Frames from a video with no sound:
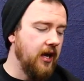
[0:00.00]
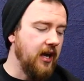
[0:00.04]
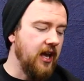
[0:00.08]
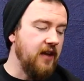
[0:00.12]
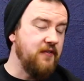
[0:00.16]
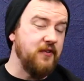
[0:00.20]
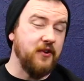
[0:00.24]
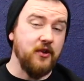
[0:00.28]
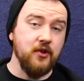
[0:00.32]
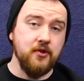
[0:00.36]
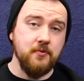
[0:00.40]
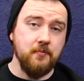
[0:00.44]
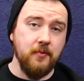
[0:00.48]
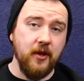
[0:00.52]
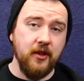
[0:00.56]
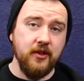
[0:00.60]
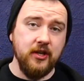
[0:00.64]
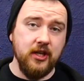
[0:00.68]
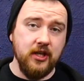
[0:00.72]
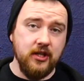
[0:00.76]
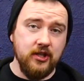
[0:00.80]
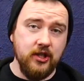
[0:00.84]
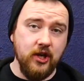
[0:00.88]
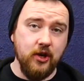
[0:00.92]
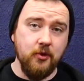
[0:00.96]
if it doesn't bother
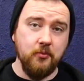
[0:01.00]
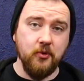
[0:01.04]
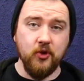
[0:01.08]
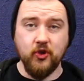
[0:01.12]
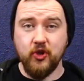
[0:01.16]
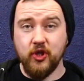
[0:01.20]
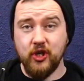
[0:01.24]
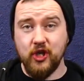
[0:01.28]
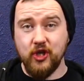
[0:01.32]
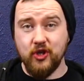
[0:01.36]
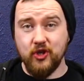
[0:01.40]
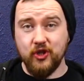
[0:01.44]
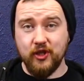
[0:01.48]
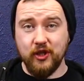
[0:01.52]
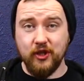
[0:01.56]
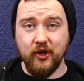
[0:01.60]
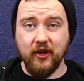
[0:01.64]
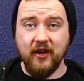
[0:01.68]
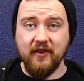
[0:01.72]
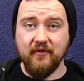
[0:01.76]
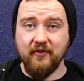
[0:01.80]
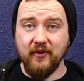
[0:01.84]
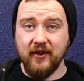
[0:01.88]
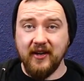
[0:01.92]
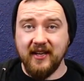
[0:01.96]
you too much and you're just
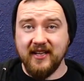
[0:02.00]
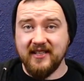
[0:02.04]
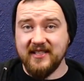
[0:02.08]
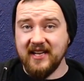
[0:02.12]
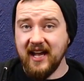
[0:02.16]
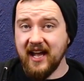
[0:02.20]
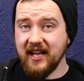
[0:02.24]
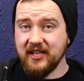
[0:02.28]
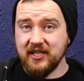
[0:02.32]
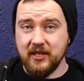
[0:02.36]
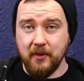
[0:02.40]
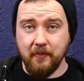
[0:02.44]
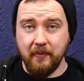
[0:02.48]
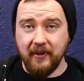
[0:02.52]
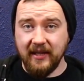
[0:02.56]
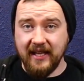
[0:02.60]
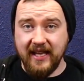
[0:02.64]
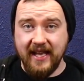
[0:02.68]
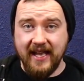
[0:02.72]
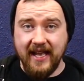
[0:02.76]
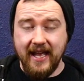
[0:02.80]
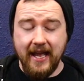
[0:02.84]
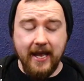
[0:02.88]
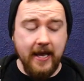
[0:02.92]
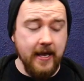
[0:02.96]
looking for a guitar to
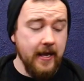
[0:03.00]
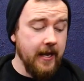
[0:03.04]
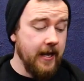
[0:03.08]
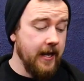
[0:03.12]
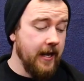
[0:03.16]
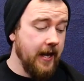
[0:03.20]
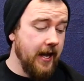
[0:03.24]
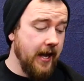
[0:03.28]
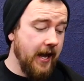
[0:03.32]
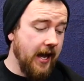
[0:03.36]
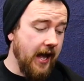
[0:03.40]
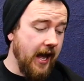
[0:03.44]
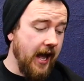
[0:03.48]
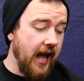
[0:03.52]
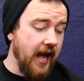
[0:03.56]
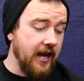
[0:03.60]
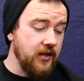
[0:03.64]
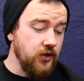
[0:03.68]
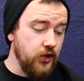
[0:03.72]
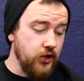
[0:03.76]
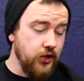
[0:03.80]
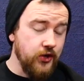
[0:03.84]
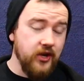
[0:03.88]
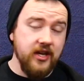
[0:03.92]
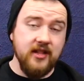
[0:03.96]
play
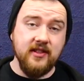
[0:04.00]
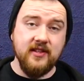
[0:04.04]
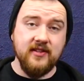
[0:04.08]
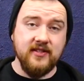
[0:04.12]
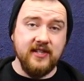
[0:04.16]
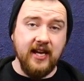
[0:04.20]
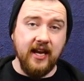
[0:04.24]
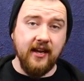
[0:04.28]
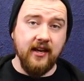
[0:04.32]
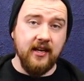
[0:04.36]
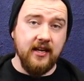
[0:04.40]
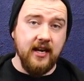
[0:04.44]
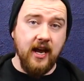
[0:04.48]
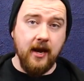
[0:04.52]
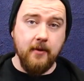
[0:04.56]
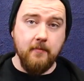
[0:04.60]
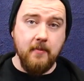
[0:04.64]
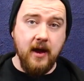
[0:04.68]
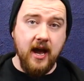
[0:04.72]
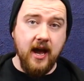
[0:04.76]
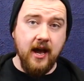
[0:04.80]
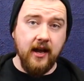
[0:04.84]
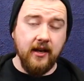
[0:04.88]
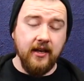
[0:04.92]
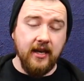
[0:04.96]
and you're in the second-hand
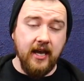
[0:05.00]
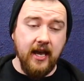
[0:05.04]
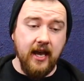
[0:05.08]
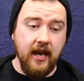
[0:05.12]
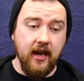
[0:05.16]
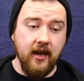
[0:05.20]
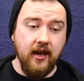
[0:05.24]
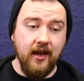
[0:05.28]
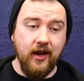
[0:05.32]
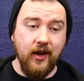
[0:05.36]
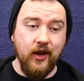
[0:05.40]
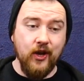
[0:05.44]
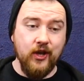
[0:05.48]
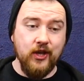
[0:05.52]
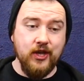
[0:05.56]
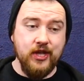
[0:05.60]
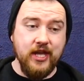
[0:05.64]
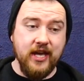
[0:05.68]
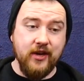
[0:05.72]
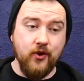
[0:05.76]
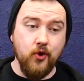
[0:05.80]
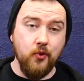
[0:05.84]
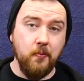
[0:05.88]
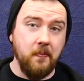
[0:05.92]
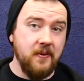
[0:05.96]
market,
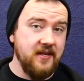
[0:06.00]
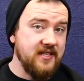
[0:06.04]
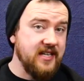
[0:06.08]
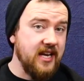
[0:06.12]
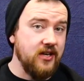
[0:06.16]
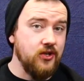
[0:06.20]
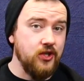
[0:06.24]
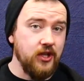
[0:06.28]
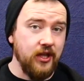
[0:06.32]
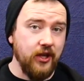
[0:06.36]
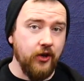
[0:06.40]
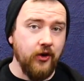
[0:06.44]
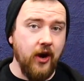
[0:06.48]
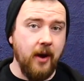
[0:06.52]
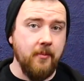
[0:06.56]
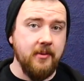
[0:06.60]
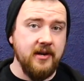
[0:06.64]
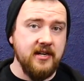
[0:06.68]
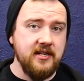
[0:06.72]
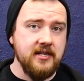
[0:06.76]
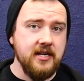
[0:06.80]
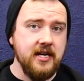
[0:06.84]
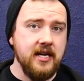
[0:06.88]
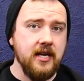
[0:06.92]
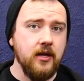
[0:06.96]
you could potentially grab a
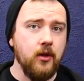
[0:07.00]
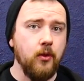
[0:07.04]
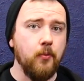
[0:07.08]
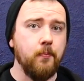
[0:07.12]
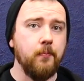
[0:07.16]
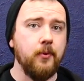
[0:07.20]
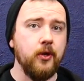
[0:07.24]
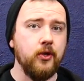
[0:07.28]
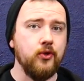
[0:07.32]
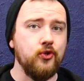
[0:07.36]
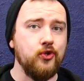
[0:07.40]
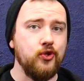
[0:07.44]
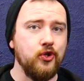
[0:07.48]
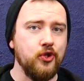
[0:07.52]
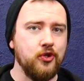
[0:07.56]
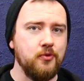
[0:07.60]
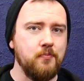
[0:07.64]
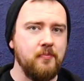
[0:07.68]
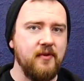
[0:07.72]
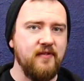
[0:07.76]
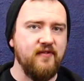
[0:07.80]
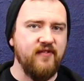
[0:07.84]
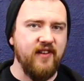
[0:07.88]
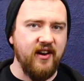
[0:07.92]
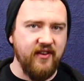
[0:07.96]
deal, but
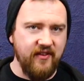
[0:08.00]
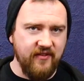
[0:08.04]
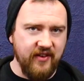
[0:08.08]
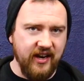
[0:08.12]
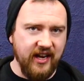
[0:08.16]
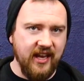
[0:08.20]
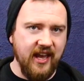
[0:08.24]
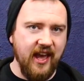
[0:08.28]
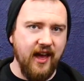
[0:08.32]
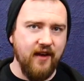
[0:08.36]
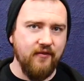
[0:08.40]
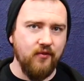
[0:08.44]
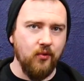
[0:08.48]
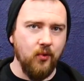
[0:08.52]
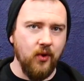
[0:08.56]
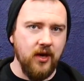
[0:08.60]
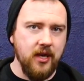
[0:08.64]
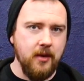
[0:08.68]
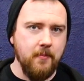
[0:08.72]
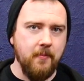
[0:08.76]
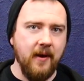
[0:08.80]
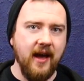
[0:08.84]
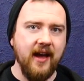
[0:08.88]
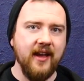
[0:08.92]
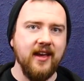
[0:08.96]
just be very, very careful what
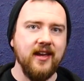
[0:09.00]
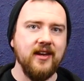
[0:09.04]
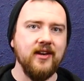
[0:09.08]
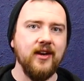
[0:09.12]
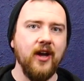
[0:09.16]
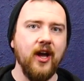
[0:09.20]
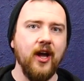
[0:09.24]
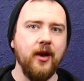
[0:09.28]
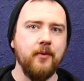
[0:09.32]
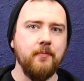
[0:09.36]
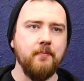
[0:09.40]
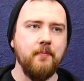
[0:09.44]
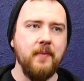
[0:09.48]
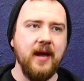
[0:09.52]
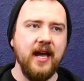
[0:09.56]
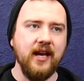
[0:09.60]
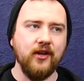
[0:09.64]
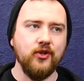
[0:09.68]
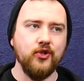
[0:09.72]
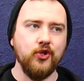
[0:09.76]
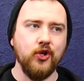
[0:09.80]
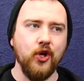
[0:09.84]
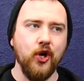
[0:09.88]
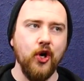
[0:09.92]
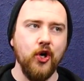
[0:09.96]
you're buying and
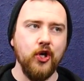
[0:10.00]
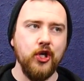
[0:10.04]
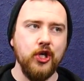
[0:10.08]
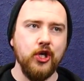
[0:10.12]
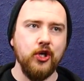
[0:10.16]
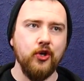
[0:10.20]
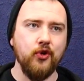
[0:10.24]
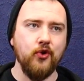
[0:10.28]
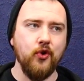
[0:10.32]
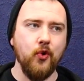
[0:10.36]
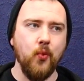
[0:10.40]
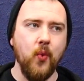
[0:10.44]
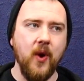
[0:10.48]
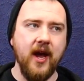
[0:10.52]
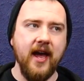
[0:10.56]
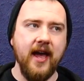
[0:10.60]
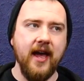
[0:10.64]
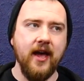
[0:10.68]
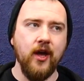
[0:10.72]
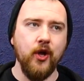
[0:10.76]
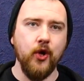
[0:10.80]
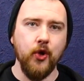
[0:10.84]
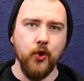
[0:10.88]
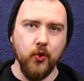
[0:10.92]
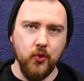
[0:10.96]
make sure you're
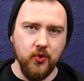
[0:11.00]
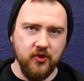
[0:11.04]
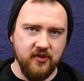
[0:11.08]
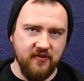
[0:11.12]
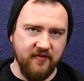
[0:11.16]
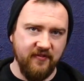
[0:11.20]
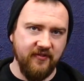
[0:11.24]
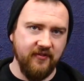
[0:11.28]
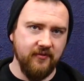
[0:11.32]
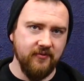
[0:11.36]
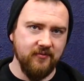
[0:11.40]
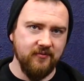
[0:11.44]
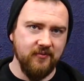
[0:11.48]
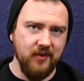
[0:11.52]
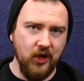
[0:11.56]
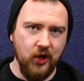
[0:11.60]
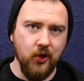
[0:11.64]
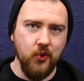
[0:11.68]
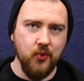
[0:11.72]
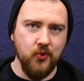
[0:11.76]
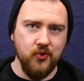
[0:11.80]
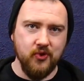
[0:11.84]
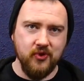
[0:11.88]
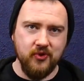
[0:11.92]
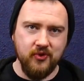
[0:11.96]
aware who's
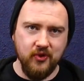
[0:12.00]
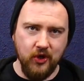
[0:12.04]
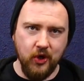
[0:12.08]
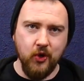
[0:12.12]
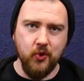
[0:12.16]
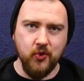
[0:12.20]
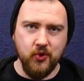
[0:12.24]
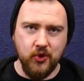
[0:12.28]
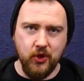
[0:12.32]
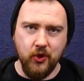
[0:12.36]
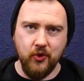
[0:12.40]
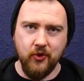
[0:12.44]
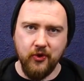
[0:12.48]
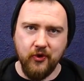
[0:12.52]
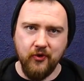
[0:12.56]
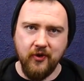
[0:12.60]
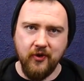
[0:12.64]
done the